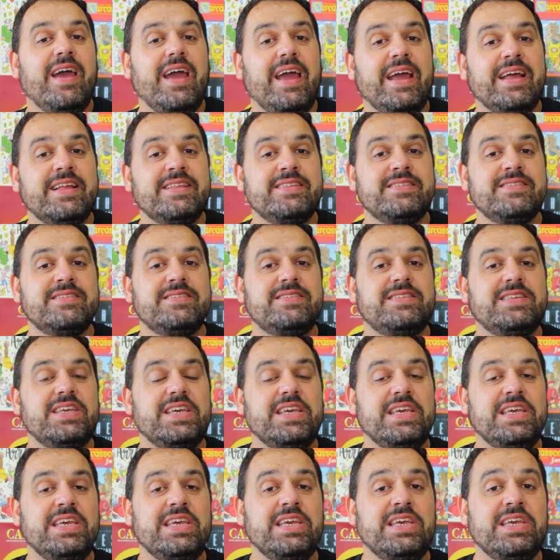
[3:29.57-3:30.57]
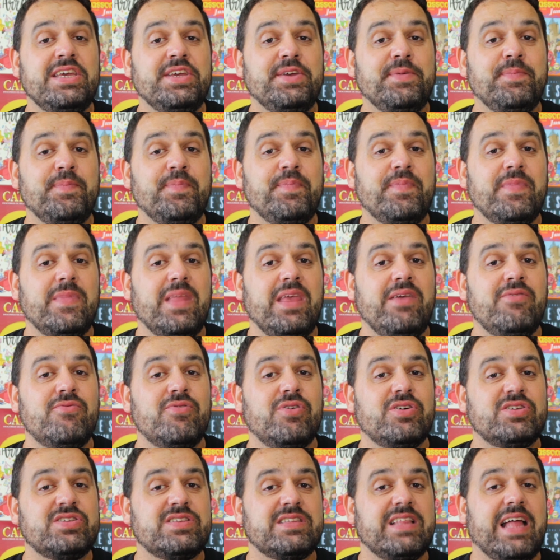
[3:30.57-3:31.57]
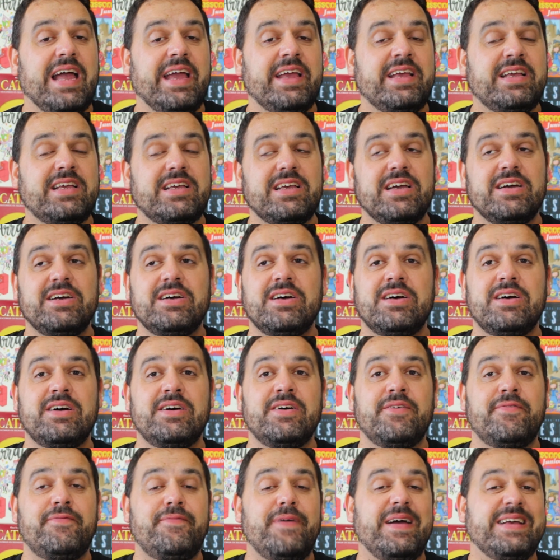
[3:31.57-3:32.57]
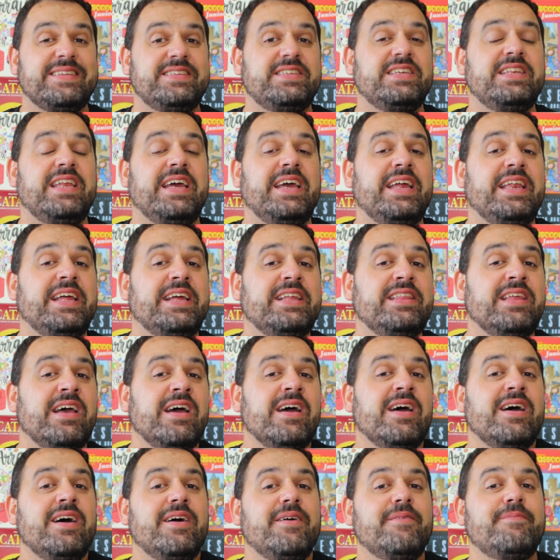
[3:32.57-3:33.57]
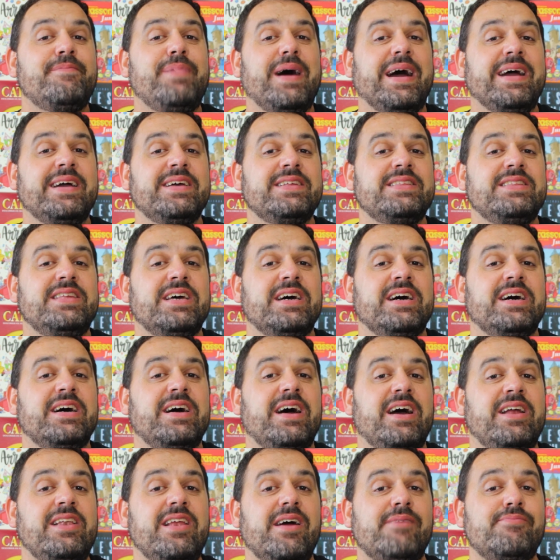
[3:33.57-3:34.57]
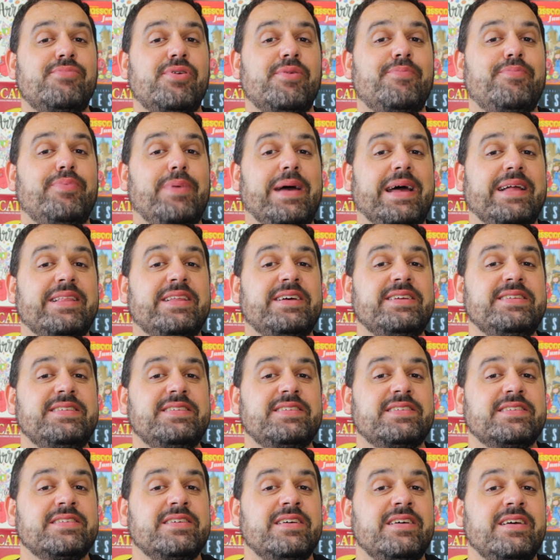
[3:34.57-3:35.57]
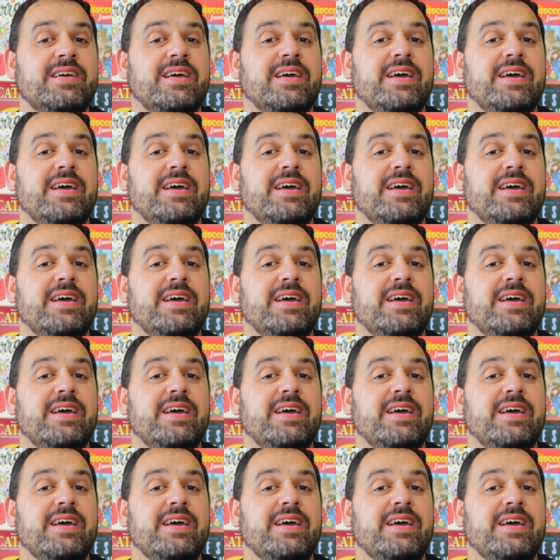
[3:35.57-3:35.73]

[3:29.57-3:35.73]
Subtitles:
and he was like fascinated by the Alhambra Palace